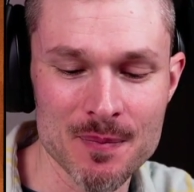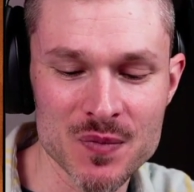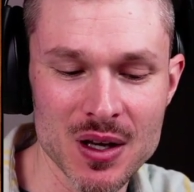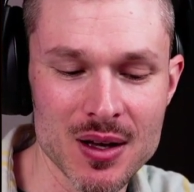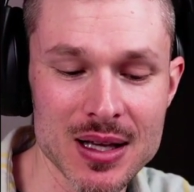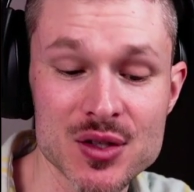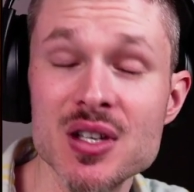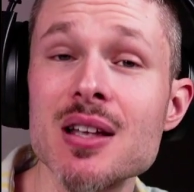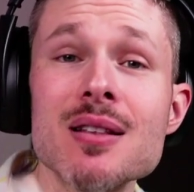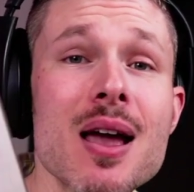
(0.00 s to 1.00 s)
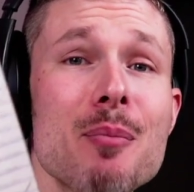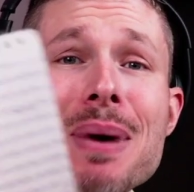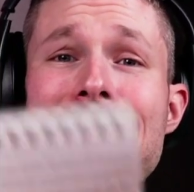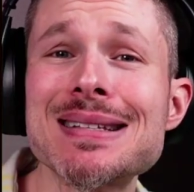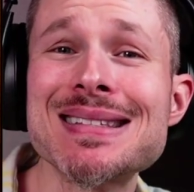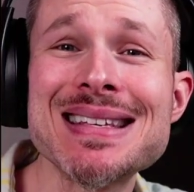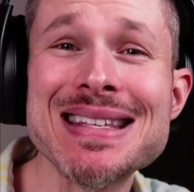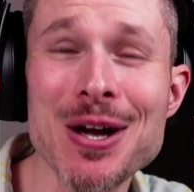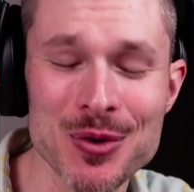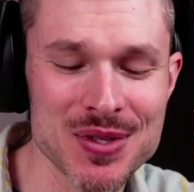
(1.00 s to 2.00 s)
Uh, that said, back to the
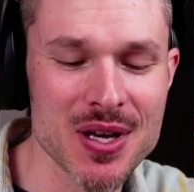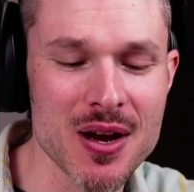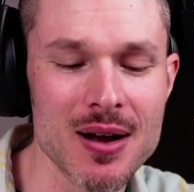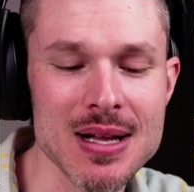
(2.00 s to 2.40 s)
notes here.